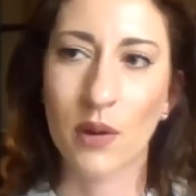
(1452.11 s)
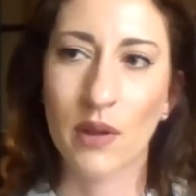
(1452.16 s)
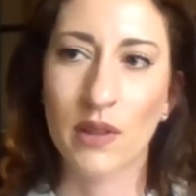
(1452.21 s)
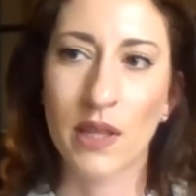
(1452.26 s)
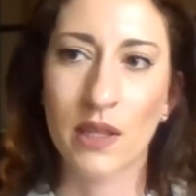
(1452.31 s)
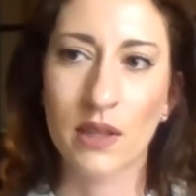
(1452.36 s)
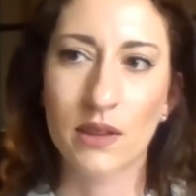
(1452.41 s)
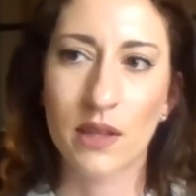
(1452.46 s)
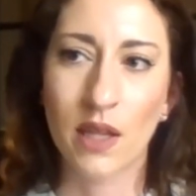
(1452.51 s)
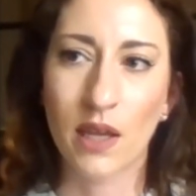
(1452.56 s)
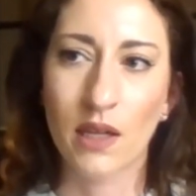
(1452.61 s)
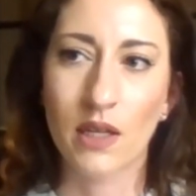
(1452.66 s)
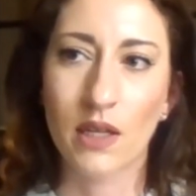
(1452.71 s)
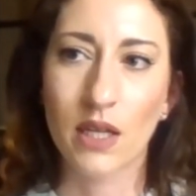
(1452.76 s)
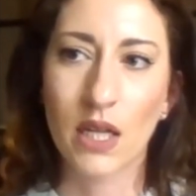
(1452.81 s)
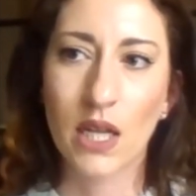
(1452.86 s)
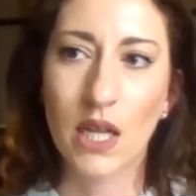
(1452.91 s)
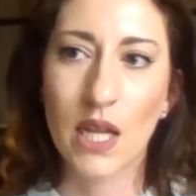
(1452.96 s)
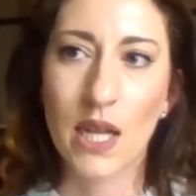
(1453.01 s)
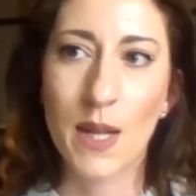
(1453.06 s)
So I think that
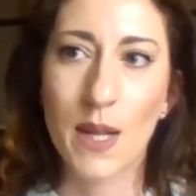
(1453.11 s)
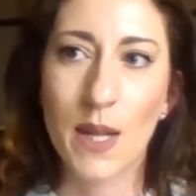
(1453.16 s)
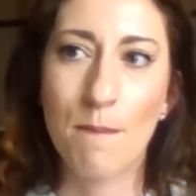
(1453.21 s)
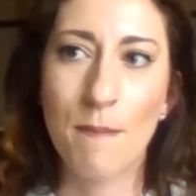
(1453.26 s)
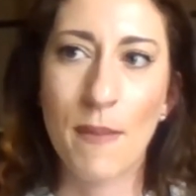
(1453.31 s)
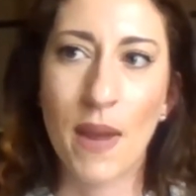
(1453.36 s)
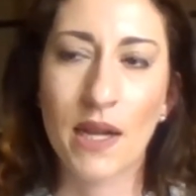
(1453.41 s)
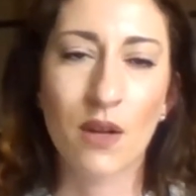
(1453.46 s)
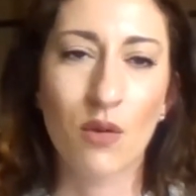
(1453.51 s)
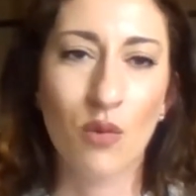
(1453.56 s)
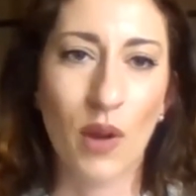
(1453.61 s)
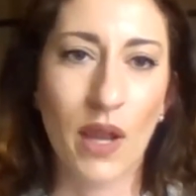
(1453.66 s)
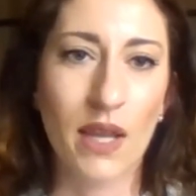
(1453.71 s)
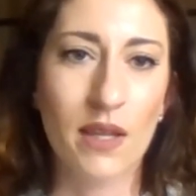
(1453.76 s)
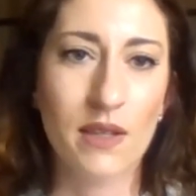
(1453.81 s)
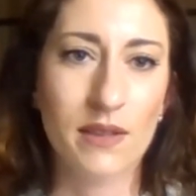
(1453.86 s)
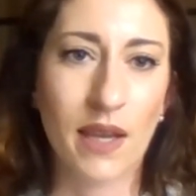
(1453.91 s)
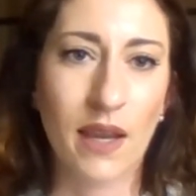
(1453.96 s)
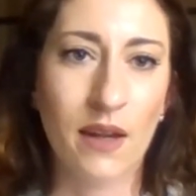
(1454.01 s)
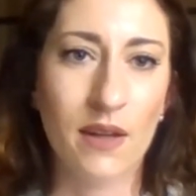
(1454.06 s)
in many ways,